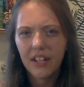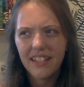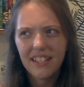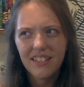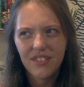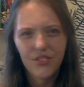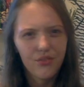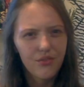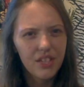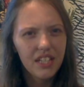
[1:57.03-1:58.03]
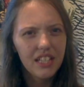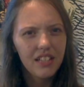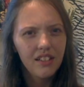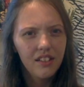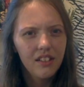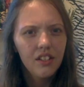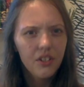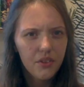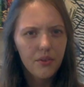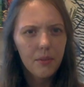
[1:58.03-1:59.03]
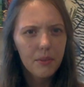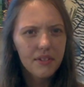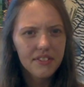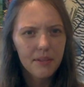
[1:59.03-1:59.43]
I think it's 3 books,